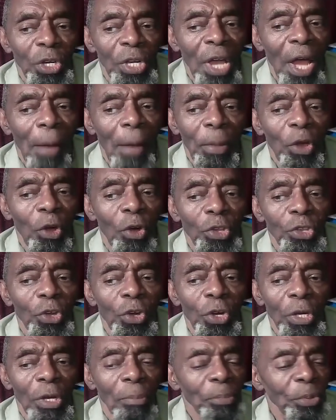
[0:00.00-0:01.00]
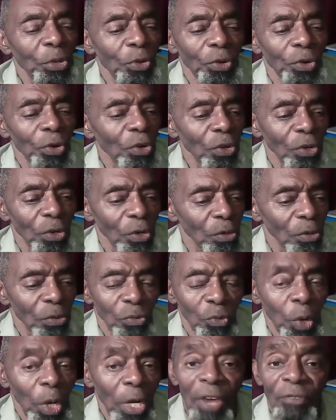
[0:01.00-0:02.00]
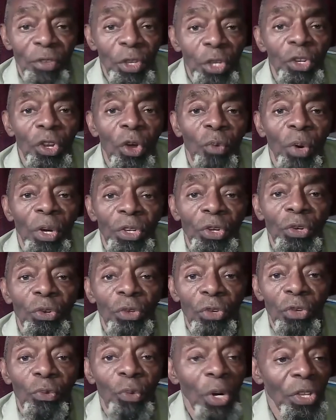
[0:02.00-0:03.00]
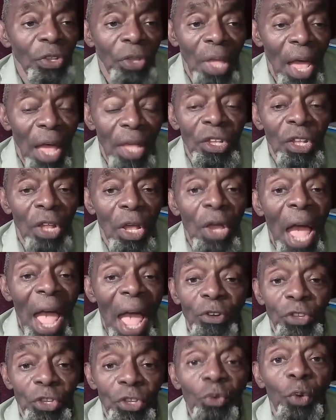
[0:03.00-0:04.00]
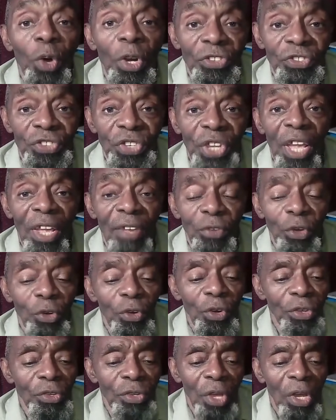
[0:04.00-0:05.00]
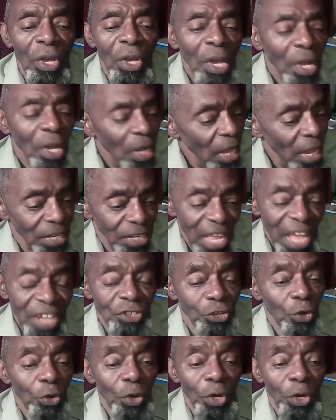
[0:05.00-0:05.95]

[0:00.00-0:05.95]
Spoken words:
your copy on your computer or whatever you don't want to do. You want how you want to save yours, and that's